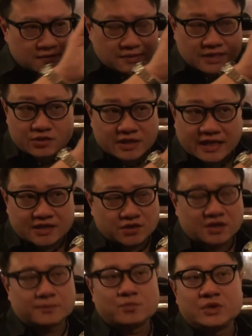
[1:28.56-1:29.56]
literally I
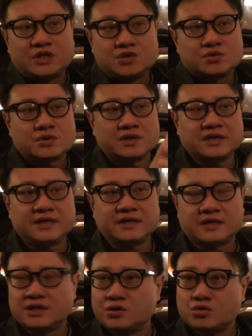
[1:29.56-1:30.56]
told them, we do not need
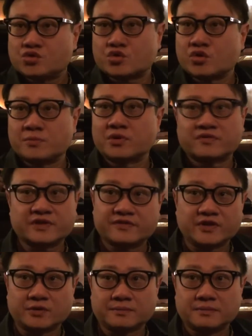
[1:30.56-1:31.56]
a new storyboard for the
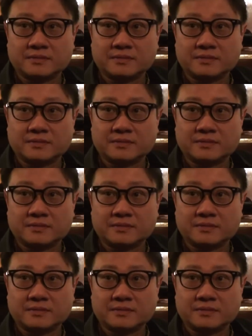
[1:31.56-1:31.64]
film.